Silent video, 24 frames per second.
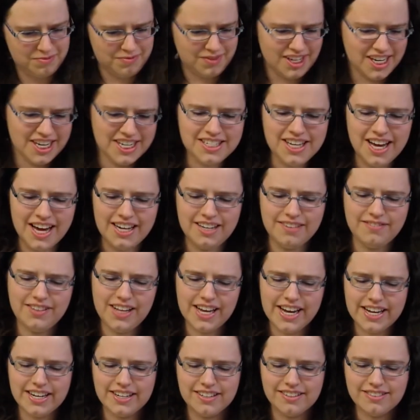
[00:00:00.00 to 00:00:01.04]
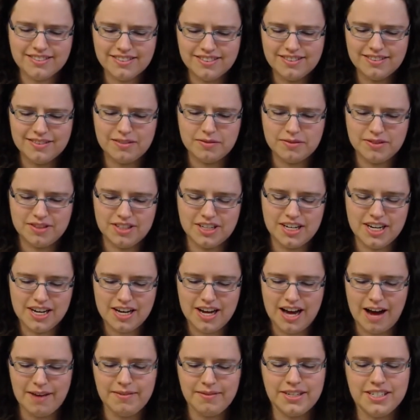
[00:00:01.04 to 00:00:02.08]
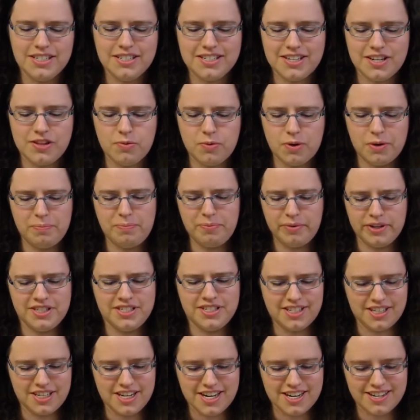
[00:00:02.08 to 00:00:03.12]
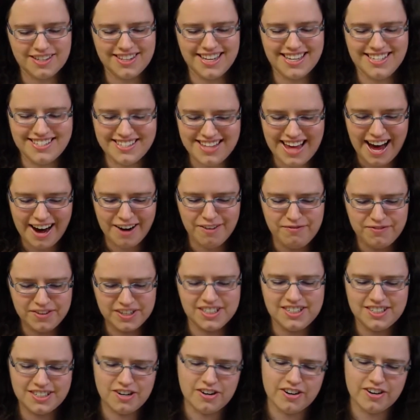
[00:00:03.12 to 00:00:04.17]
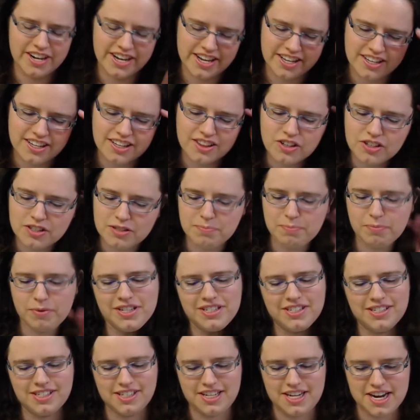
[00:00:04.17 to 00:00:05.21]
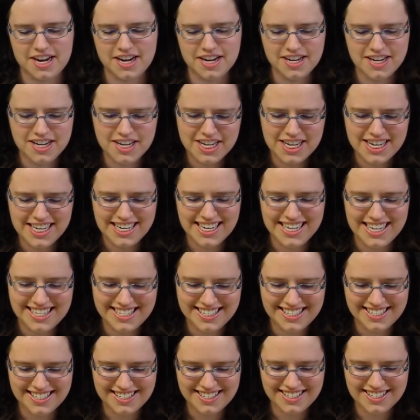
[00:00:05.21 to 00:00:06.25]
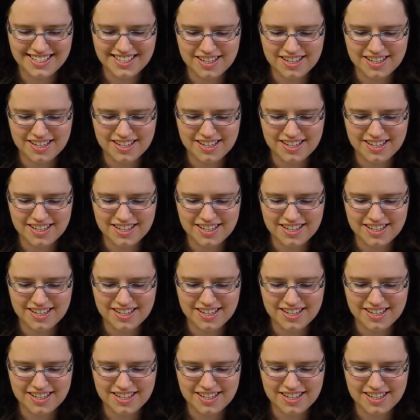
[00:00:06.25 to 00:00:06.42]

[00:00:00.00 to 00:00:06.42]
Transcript: It's kind of like... I'm gonna say the word princely. That's the outfits they're in. It looks princely. It's...